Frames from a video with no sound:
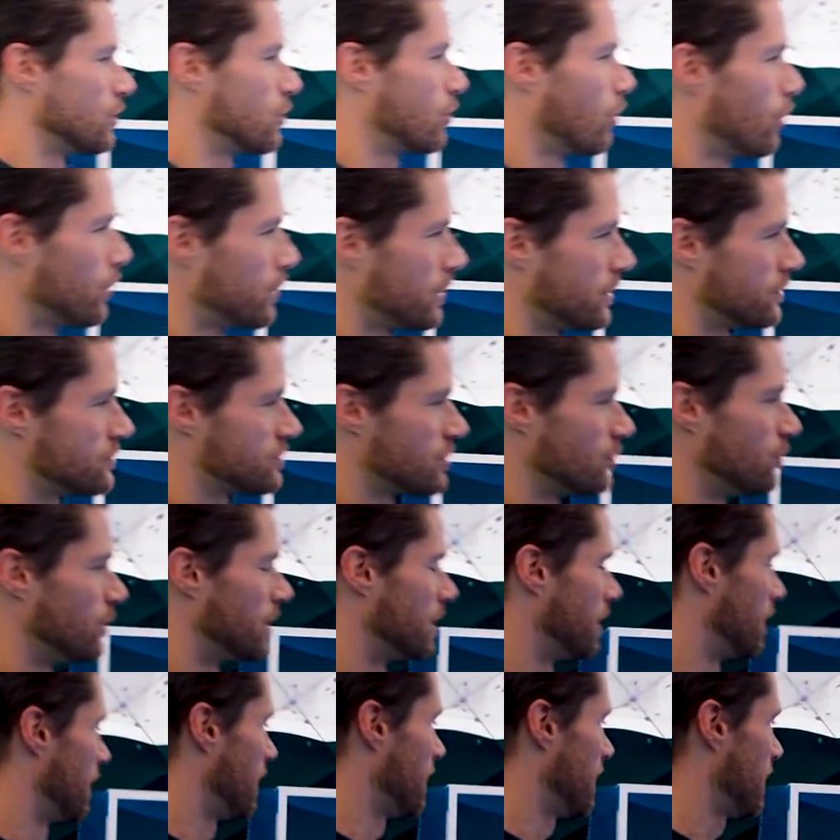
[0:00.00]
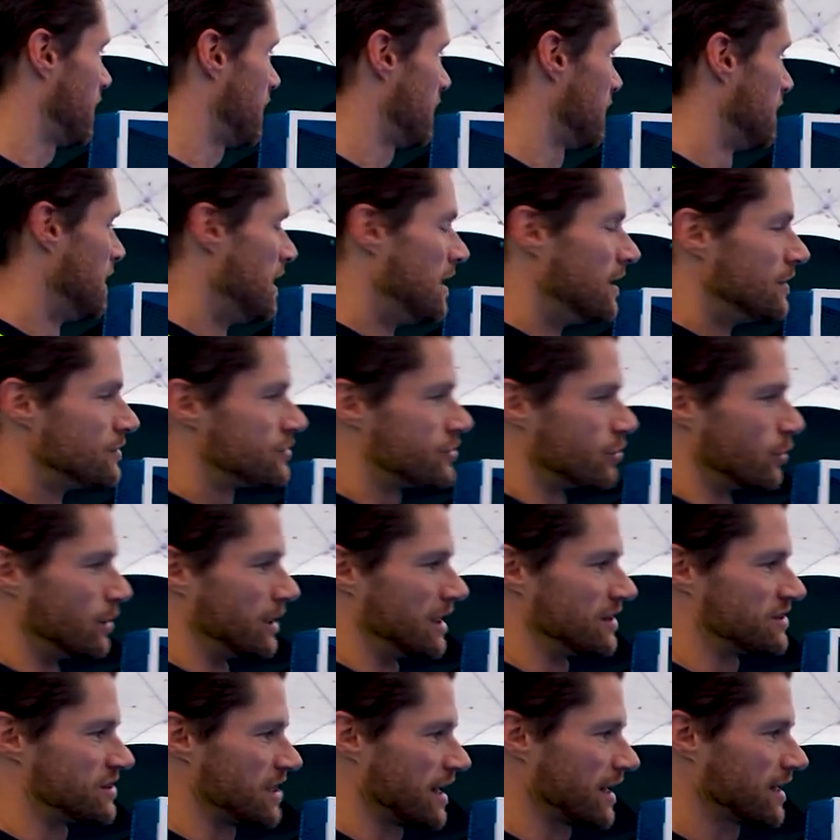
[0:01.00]
the corner to an uh, to
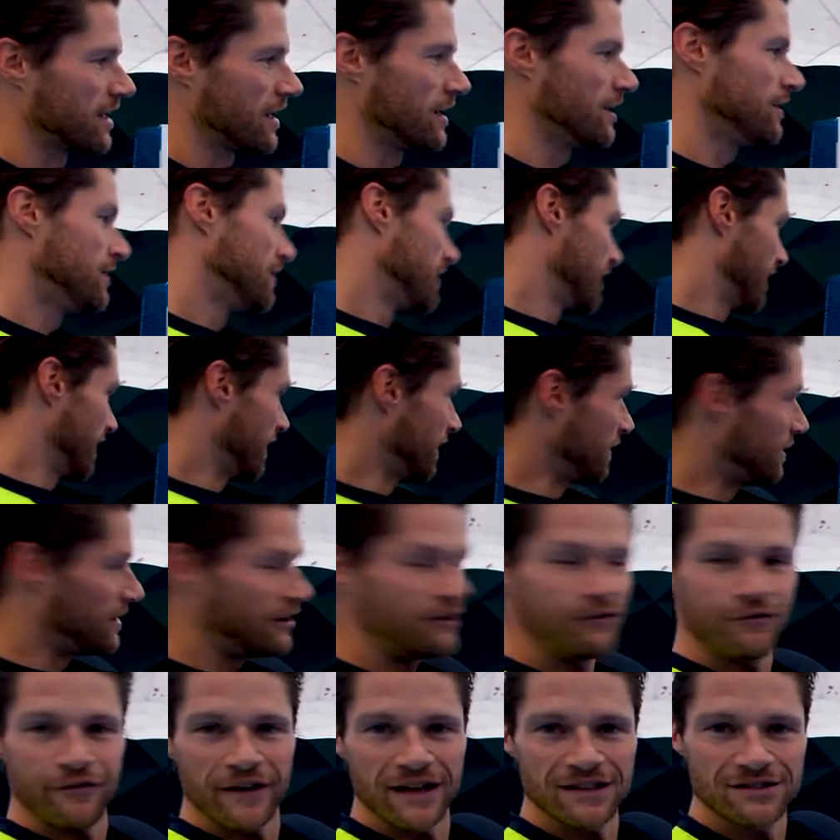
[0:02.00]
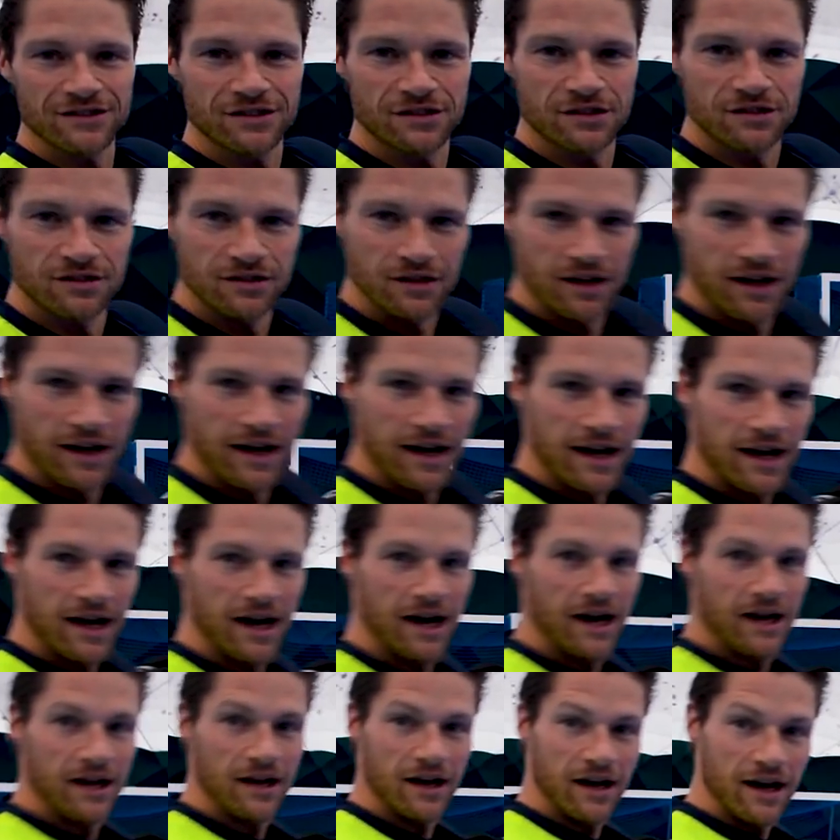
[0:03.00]
an attacker. A defense
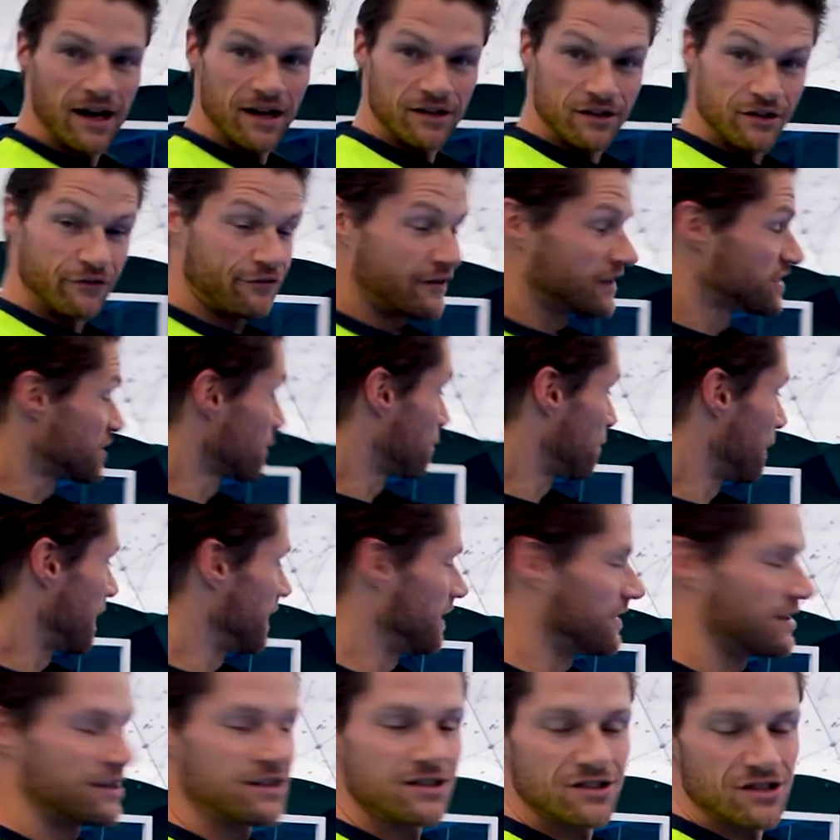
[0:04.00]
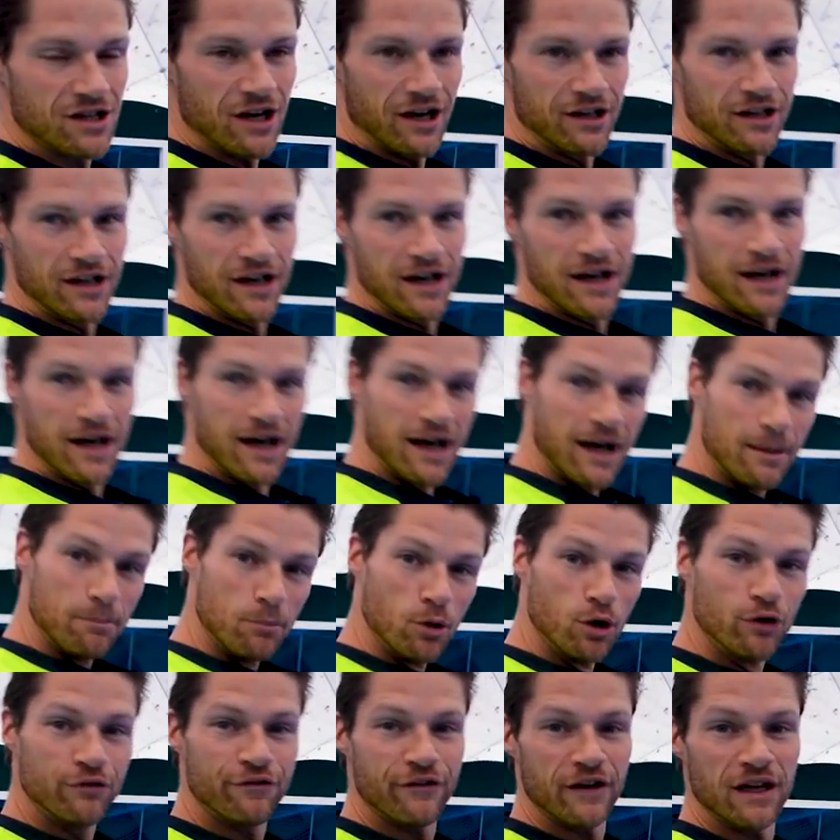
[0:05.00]
uh, a defensive player is gonna uh,
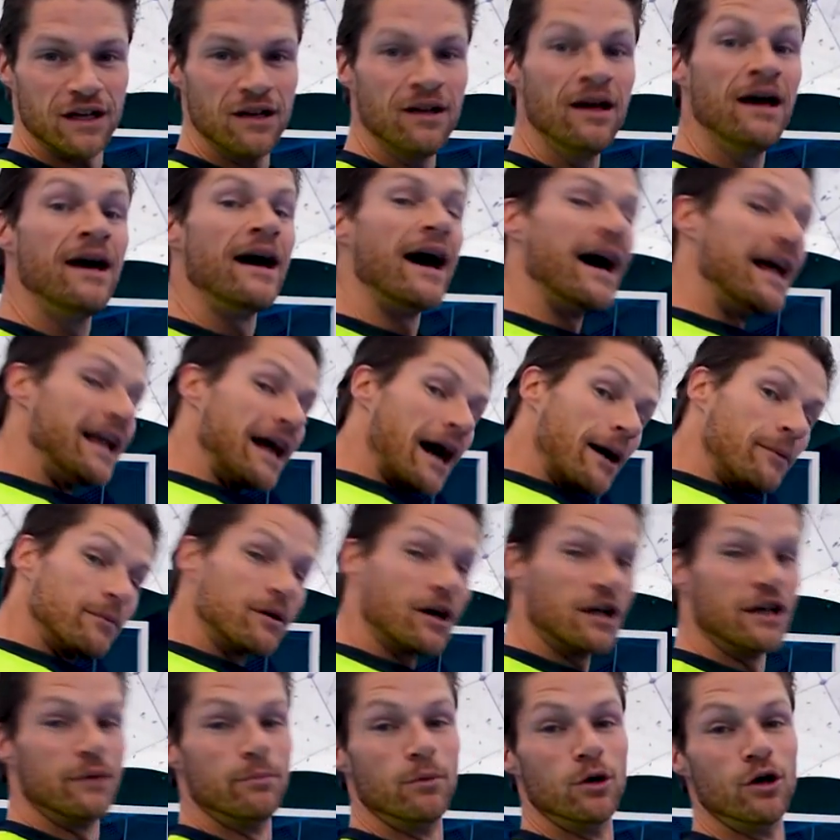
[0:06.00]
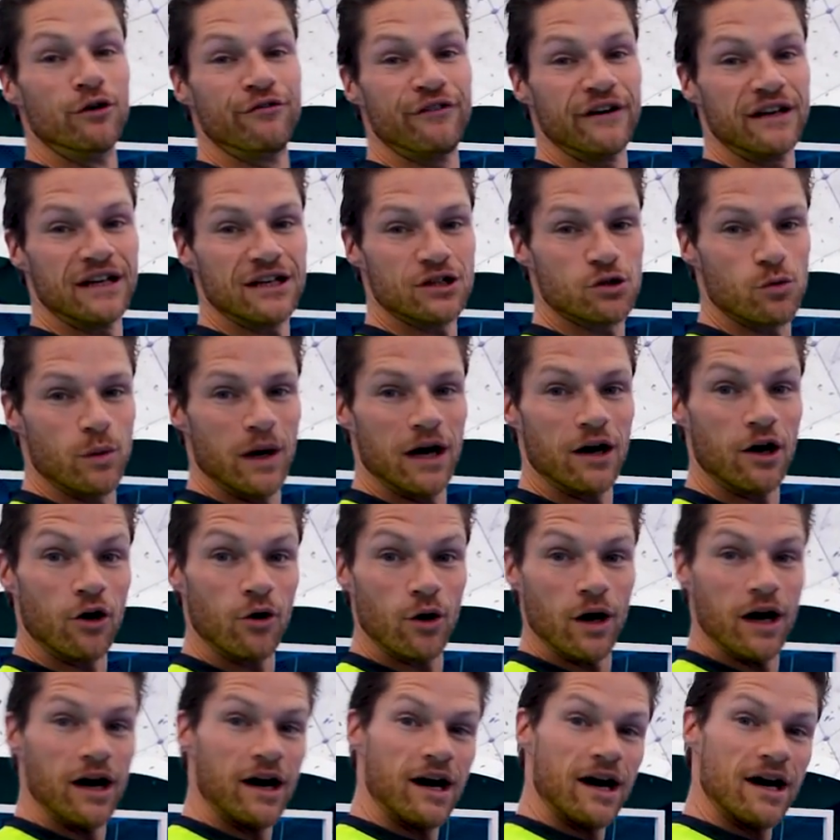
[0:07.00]
move in, and I'm gonna move in as
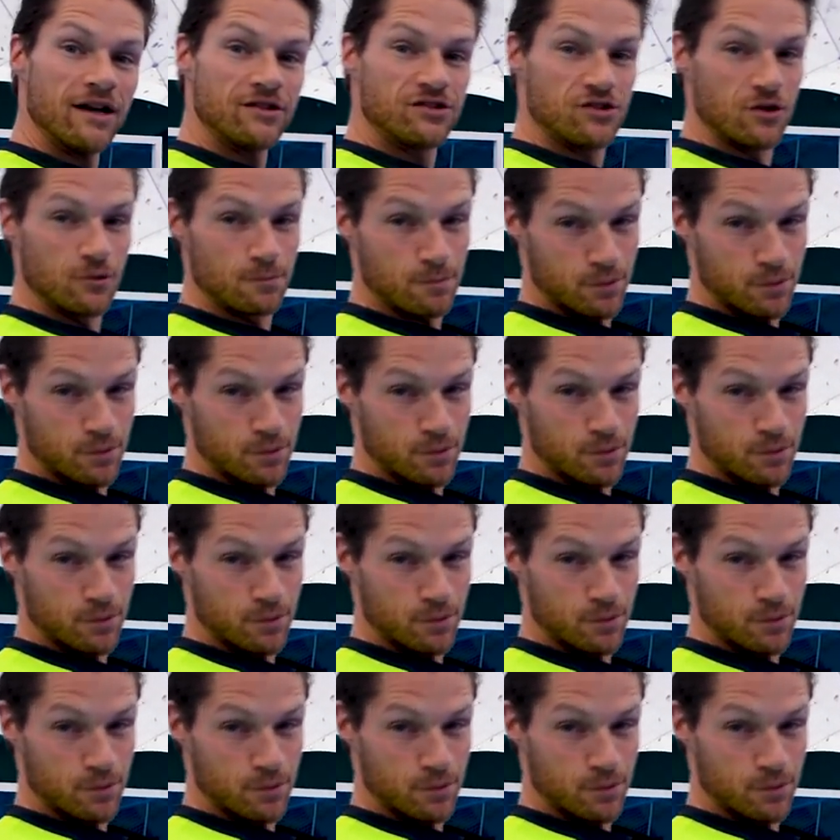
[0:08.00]
well uh, to